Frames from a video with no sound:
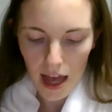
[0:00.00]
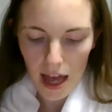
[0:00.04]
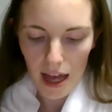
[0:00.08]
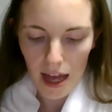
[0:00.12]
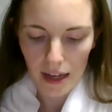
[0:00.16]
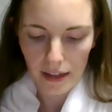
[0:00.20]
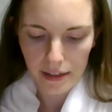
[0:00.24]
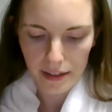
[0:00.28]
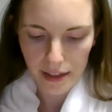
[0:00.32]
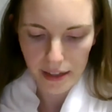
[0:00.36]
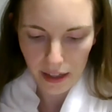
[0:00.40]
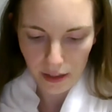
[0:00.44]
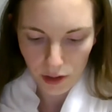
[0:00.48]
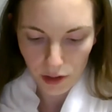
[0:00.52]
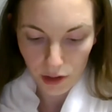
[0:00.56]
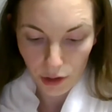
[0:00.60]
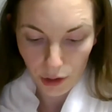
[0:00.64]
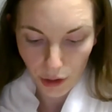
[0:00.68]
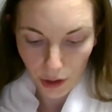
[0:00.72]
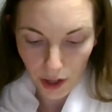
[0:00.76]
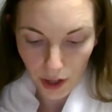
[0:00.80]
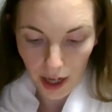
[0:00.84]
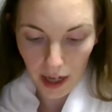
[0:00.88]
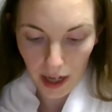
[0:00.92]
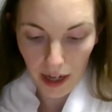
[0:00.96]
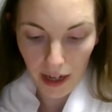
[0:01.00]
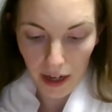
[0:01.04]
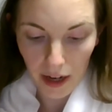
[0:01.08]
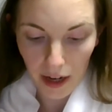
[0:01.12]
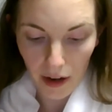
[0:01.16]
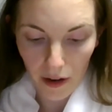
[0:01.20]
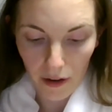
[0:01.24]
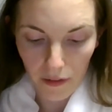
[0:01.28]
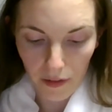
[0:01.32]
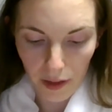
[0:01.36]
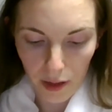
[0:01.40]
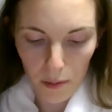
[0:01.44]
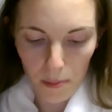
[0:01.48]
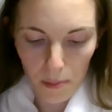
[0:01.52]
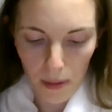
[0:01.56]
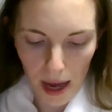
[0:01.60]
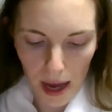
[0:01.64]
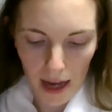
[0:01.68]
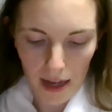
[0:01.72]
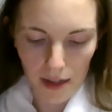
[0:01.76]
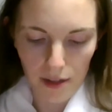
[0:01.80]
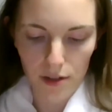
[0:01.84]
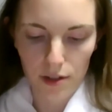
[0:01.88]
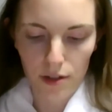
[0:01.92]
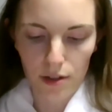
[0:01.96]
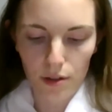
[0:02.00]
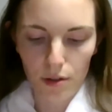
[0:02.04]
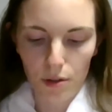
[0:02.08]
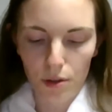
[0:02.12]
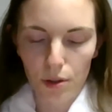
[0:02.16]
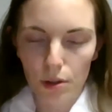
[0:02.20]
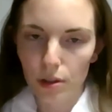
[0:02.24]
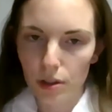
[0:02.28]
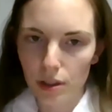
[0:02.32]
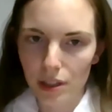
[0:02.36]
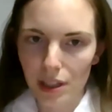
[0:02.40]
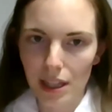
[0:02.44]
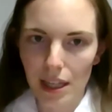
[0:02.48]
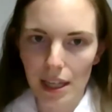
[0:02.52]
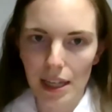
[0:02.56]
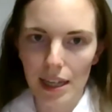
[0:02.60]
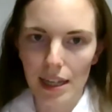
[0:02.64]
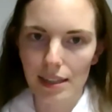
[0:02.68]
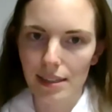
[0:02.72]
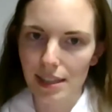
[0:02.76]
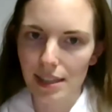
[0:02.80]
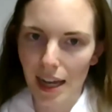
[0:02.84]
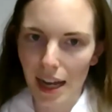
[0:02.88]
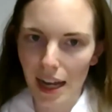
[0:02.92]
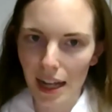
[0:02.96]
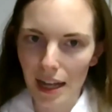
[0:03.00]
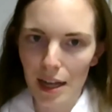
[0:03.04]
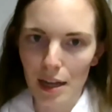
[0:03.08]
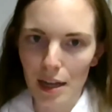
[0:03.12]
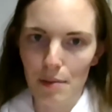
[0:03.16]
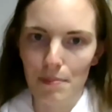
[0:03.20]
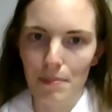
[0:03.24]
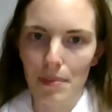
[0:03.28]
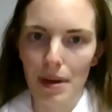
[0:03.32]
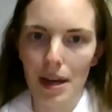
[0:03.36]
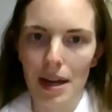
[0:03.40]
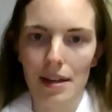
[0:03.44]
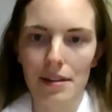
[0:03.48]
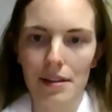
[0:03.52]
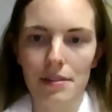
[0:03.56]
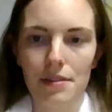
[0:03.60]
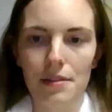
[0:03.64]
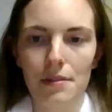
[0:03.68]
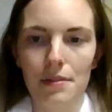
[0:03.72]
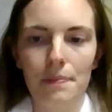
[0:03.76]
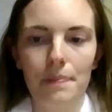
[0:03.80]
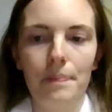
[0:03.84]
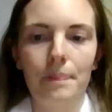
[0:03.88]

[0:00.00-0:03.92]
a centurion of the band called the Italian band.